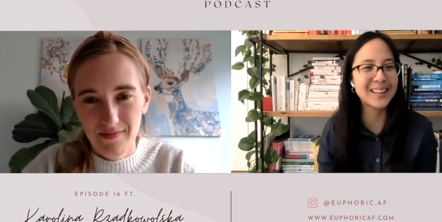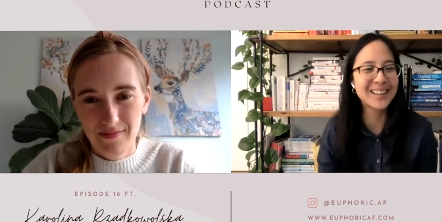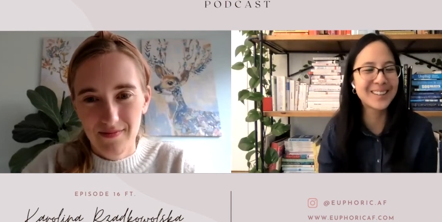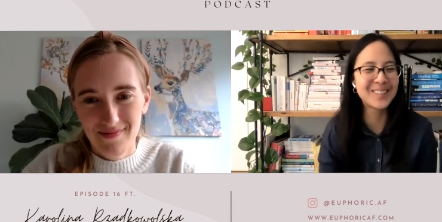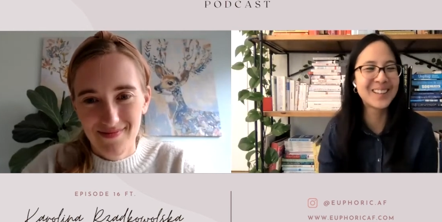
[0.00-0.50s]

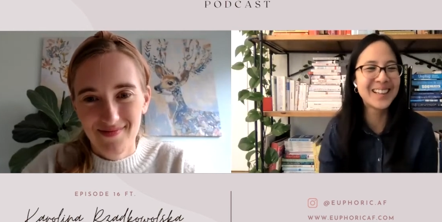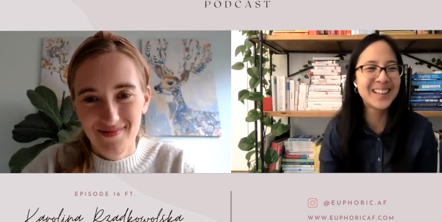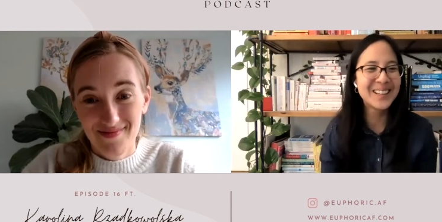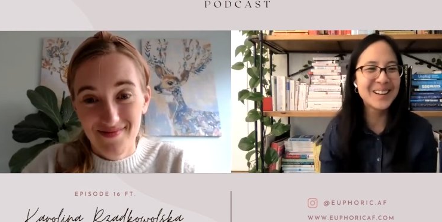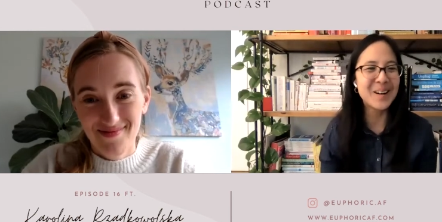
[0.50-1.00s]
Speaker 1: like we
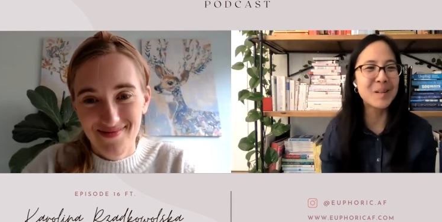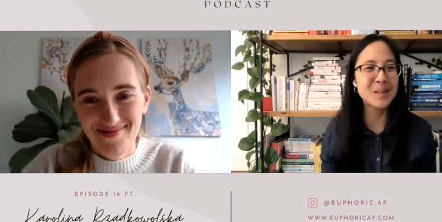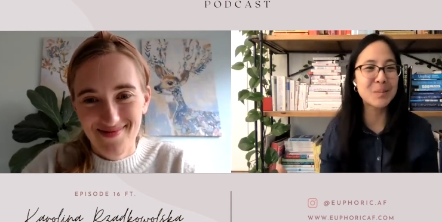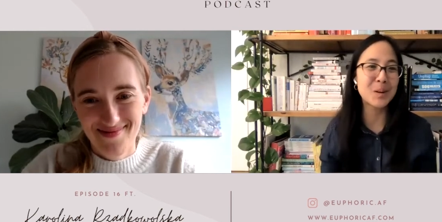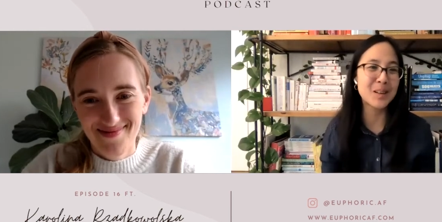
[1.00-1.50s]

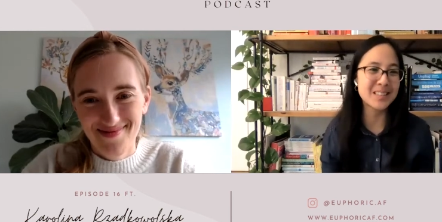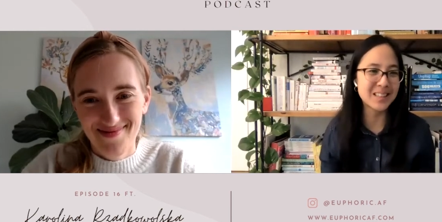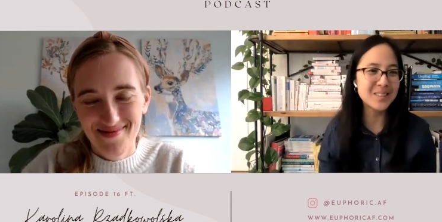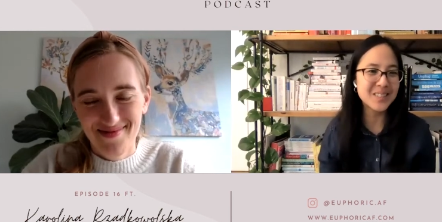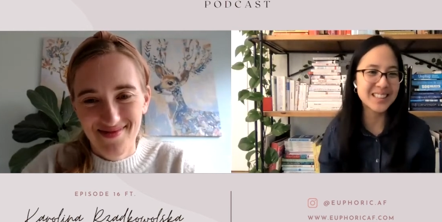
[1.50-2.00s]
always put
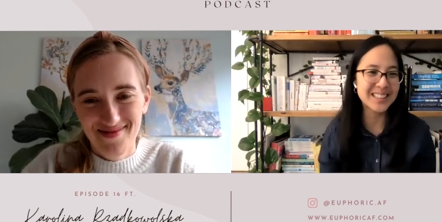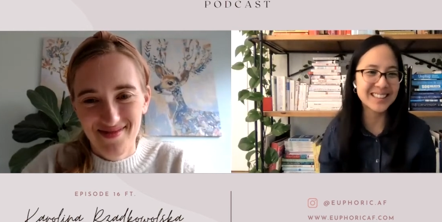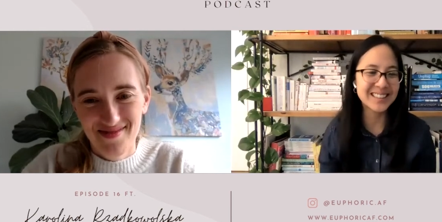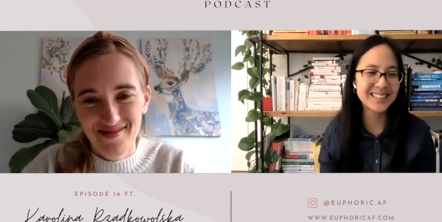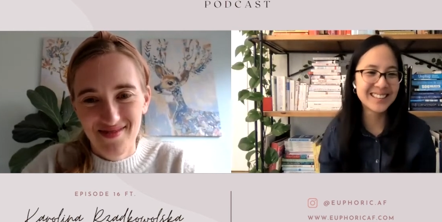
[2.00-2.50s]
ourselves
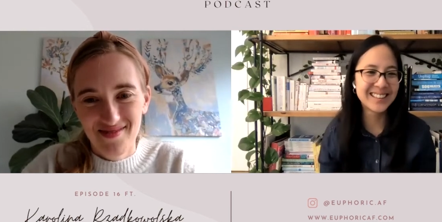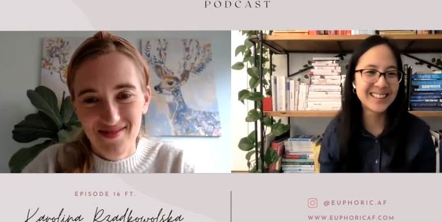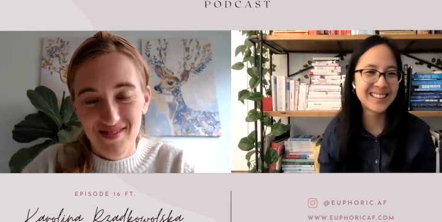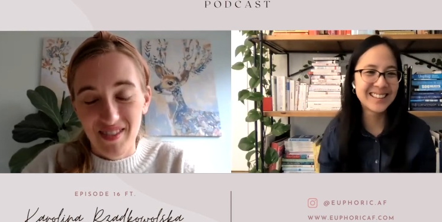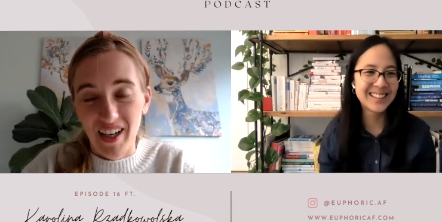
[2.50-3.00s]
in
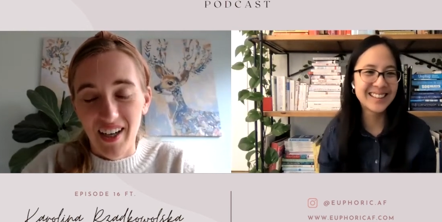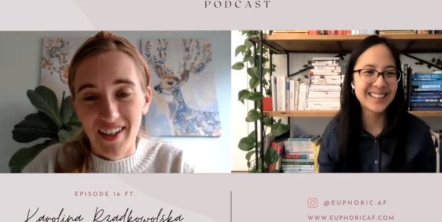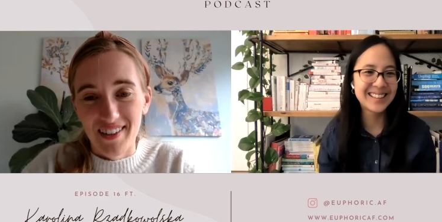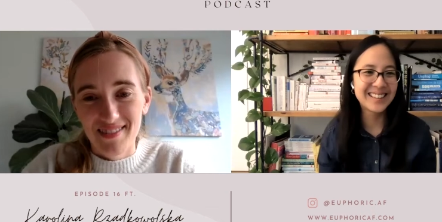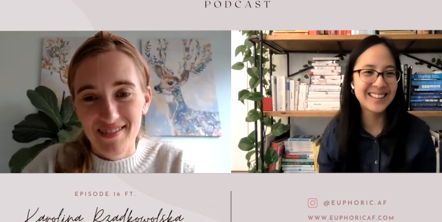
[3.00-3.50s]

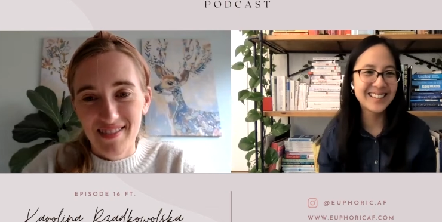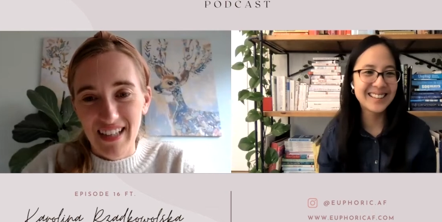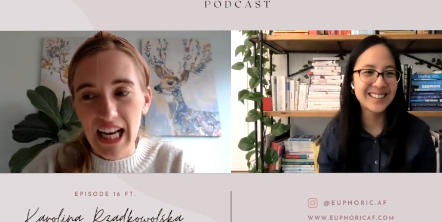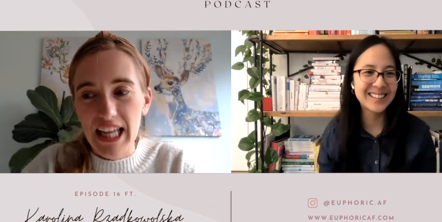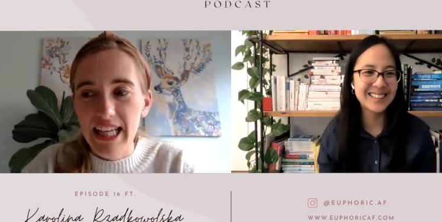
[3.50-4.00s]
Speaker 2: yeah
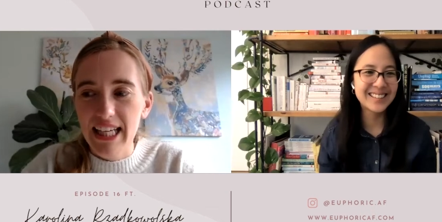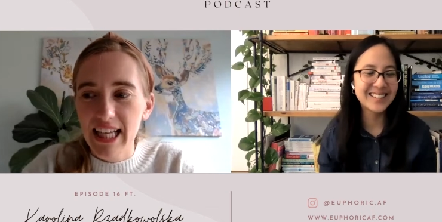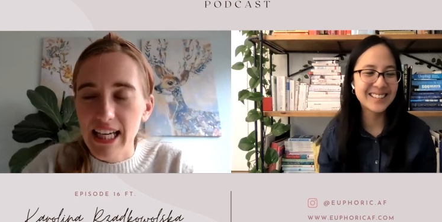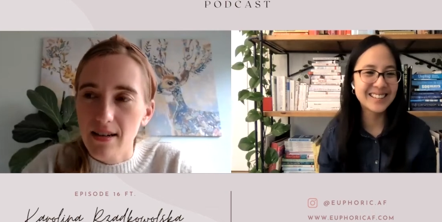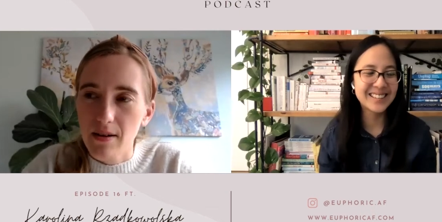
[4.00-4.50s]
and i think
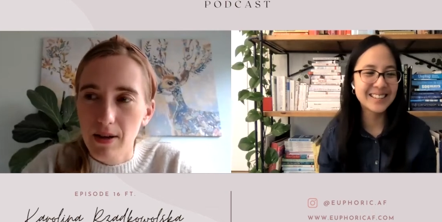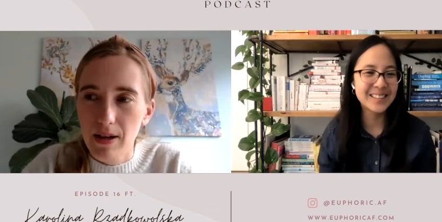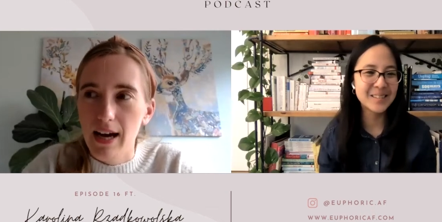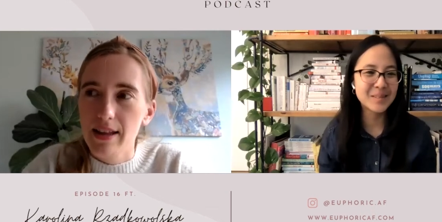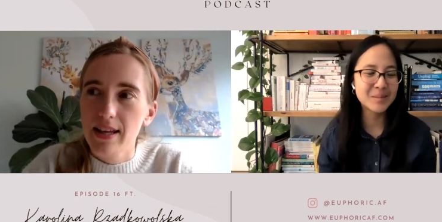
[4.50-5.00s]
like
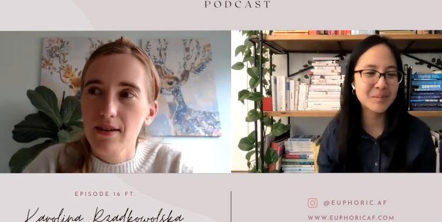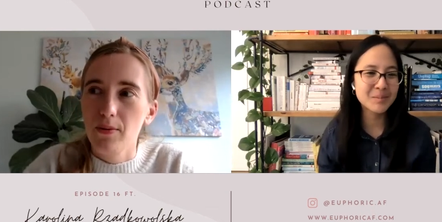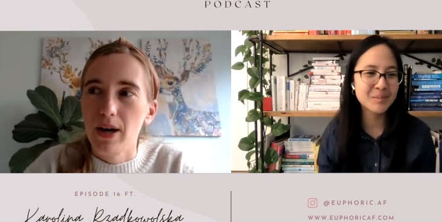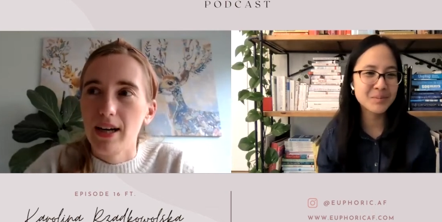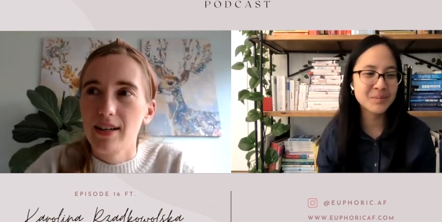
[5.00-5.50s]
i think
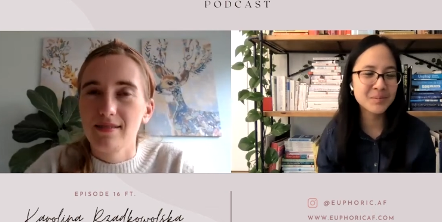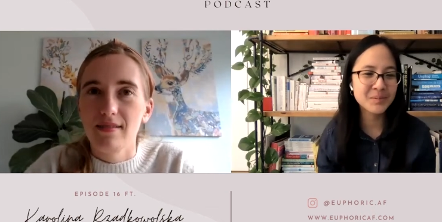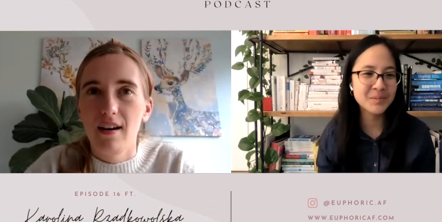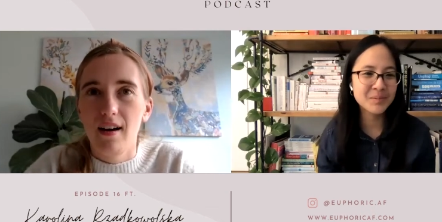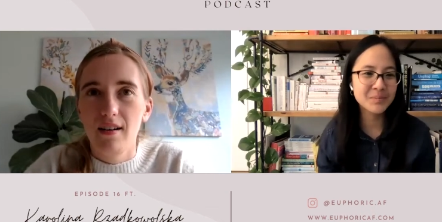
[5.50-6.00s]
what
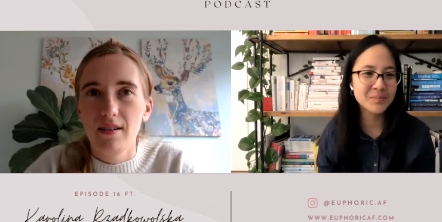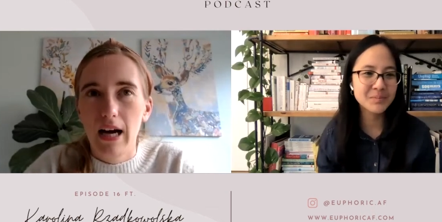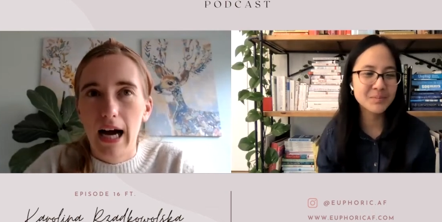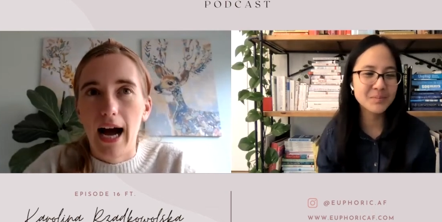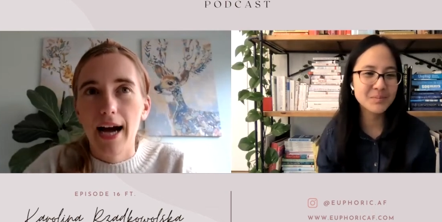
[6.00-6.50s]

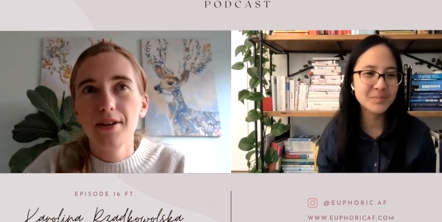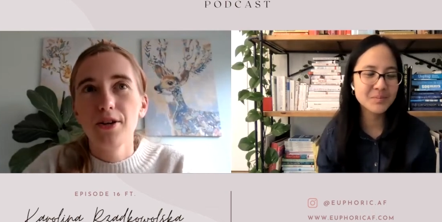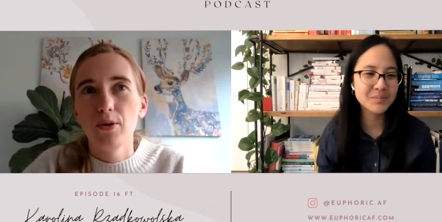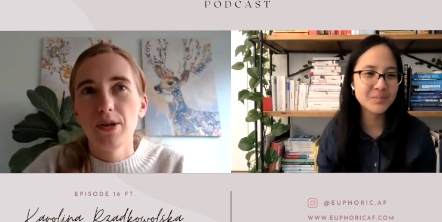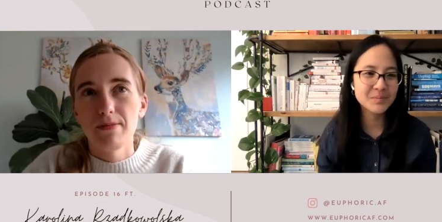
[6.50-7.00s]
i
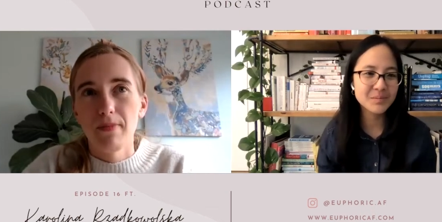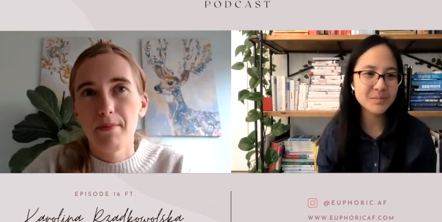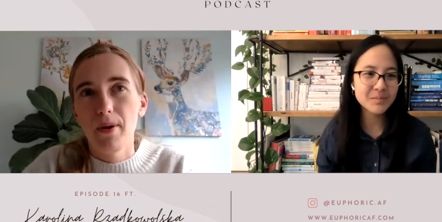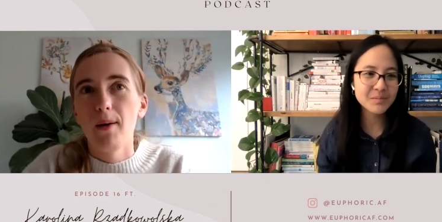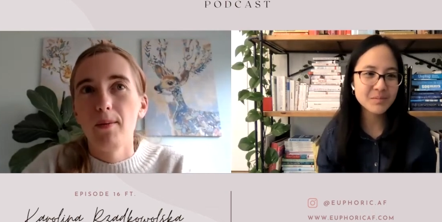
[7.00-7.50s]
knew was my
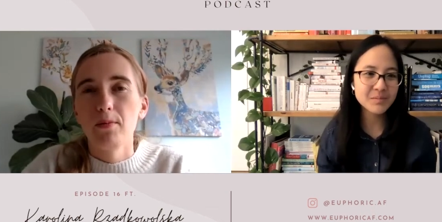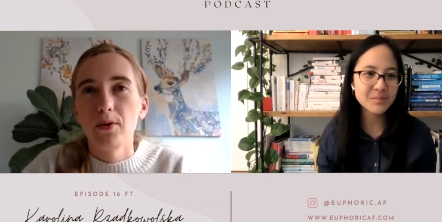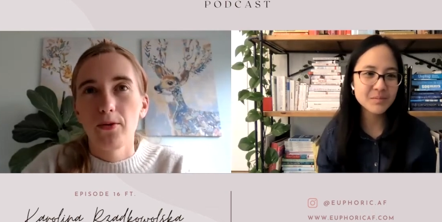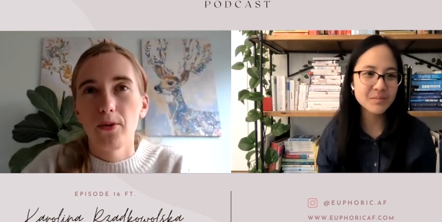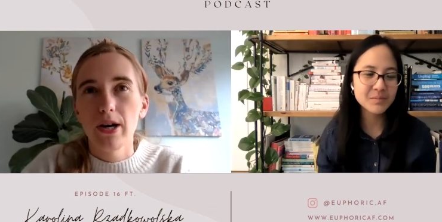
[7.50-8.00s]
problem
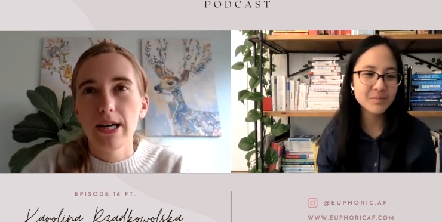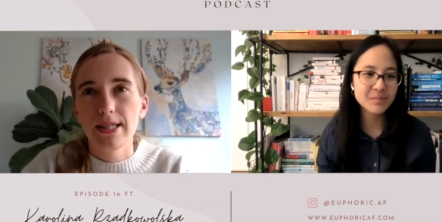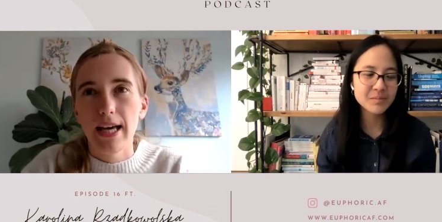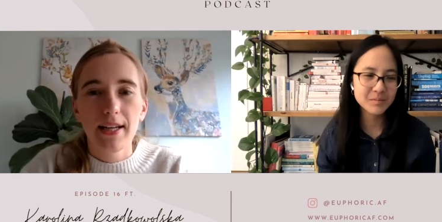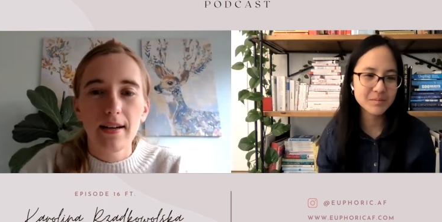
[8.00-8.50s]
before is
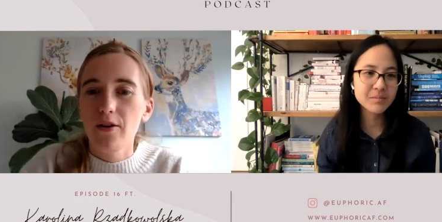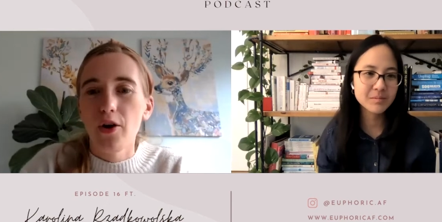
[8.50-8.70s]
i didn't